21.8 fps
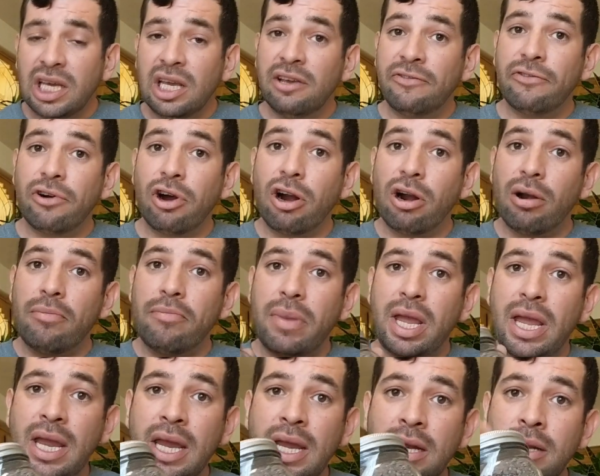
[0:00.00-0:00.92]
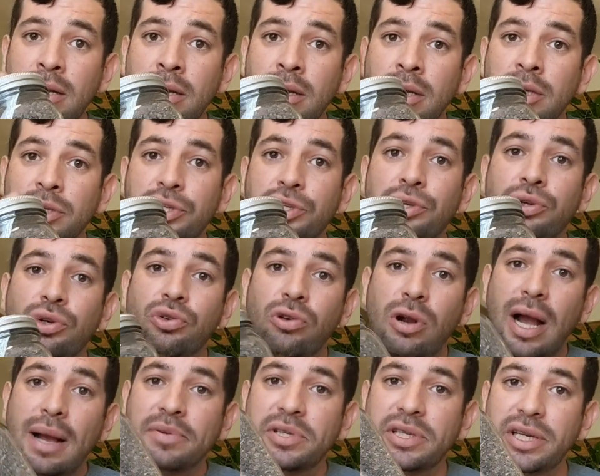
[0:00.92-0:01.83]
if our main 2
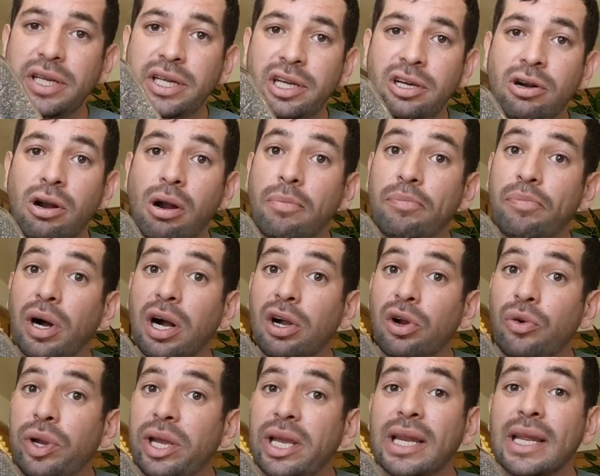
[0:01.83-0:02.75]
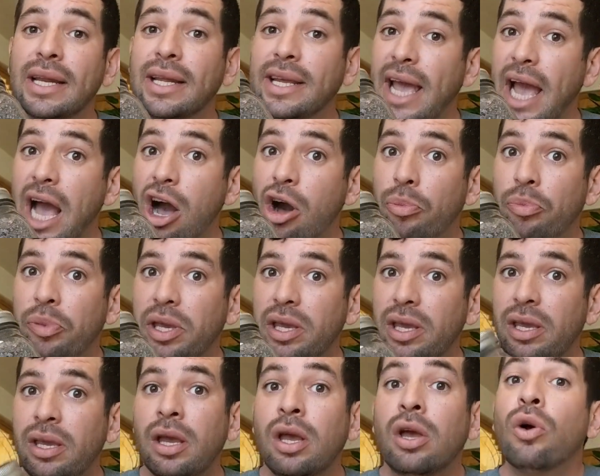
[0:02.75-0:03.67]
crops in here are buckwheat and
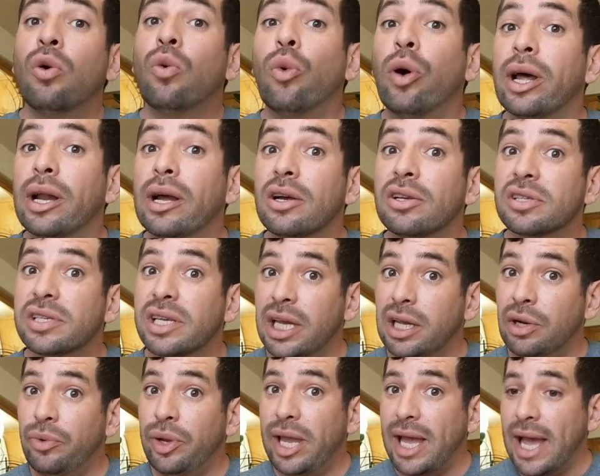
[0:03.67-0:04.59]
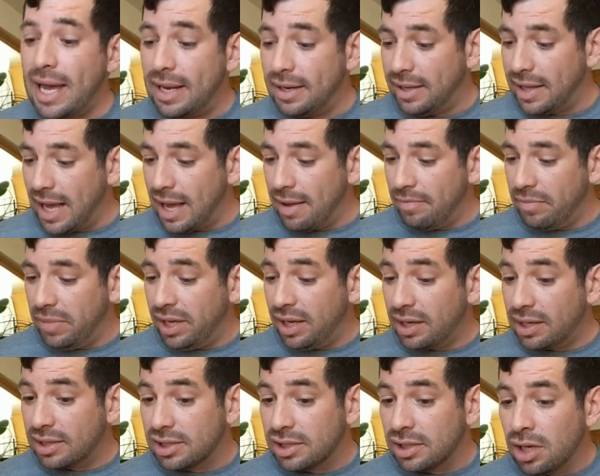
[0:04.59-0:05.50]
cowpea, what else can we add to that
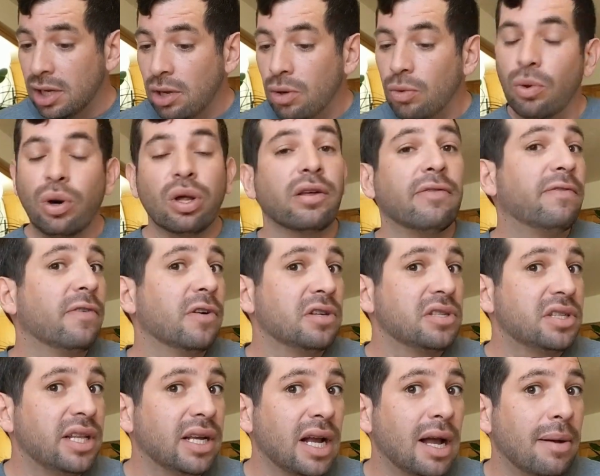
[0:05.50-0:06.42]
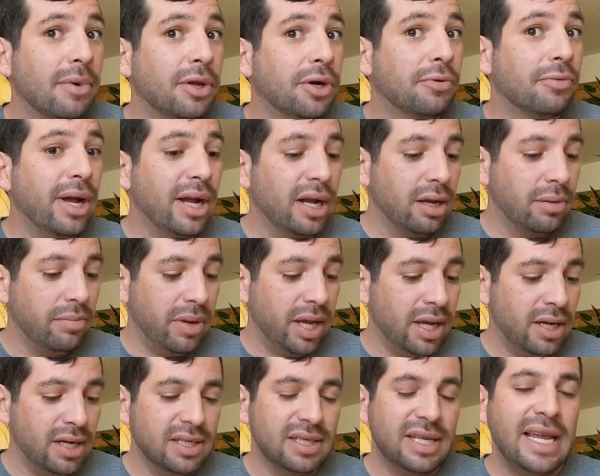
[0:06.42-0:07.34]
mix? Well, the first thing I'm going to
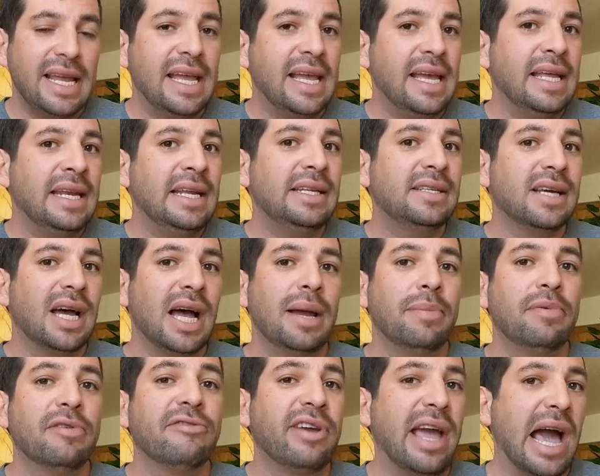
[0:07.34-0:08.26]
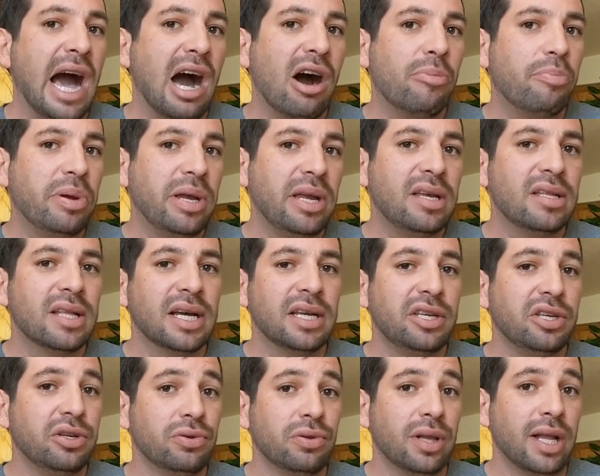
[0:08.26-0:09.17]
recommend is any type of cowpea
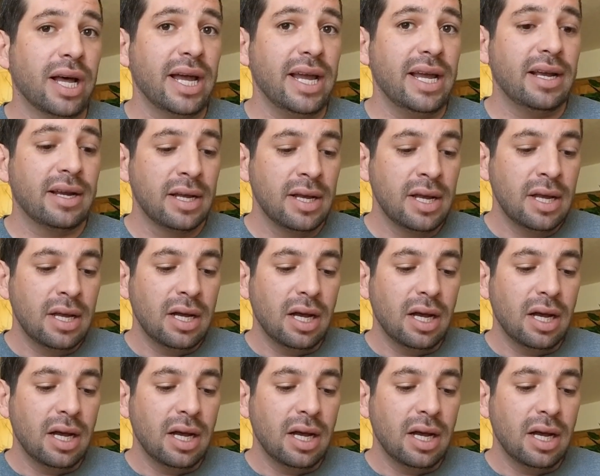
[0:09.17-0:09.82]
that you like.